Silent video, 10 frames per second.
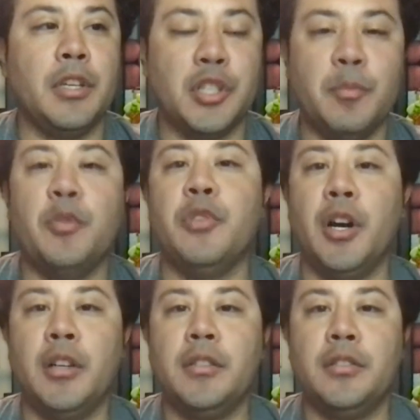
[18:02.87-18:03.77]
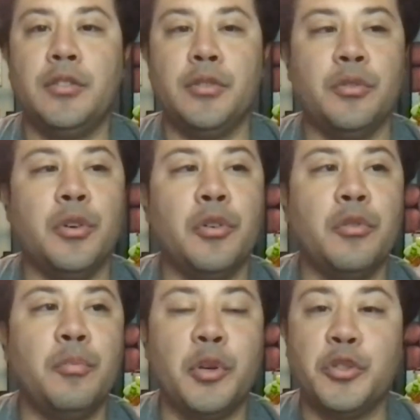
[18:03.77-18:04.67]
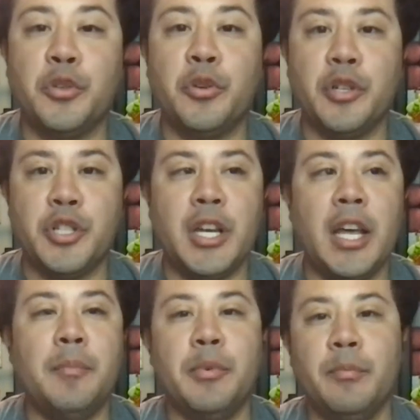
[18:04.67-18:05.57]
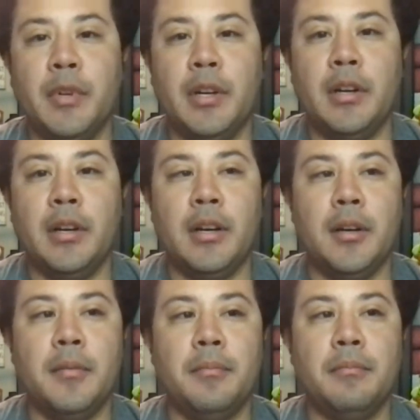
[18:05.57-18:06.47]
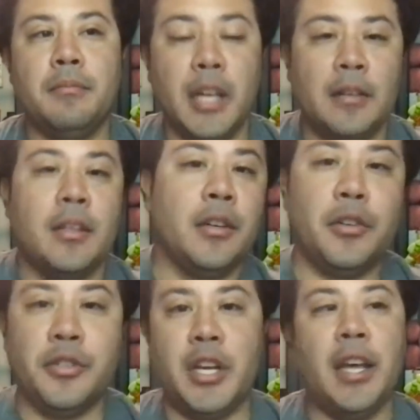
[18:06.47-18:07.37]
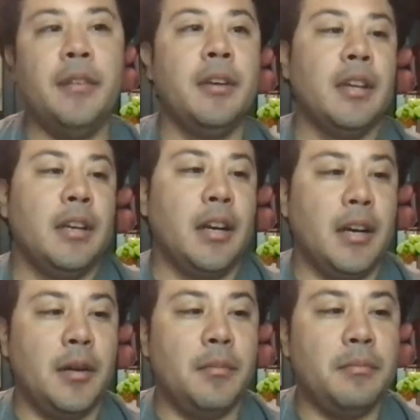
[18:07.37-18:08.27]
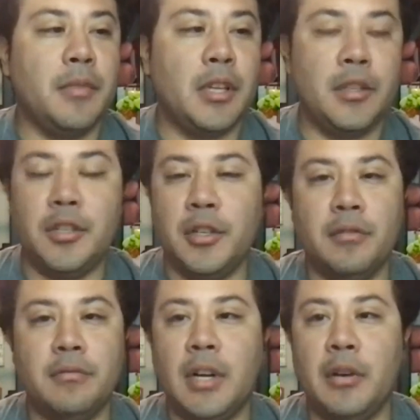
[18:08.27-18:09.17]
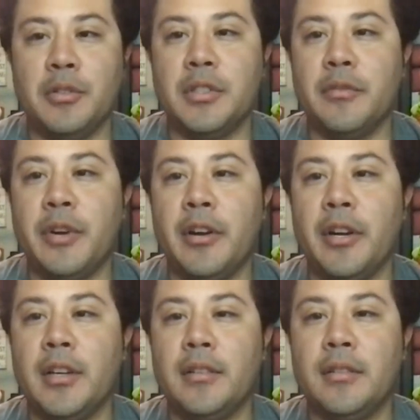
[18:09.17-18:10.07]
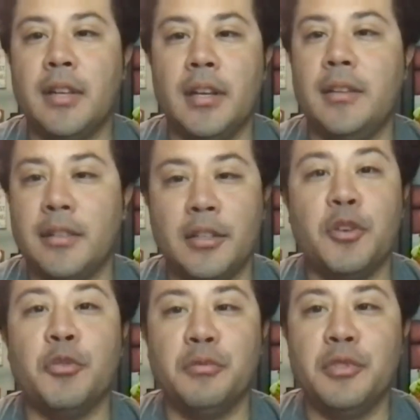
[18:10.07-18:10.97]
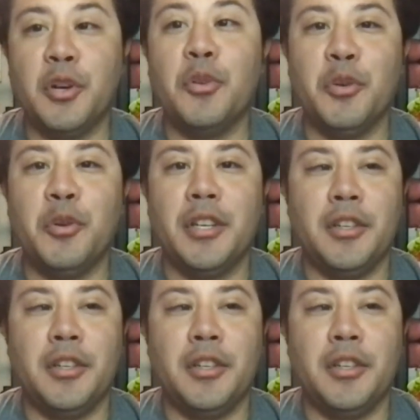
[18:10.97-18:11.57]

she moved on to go pursue her GA, yeah, her GA. And I was a very like go do it.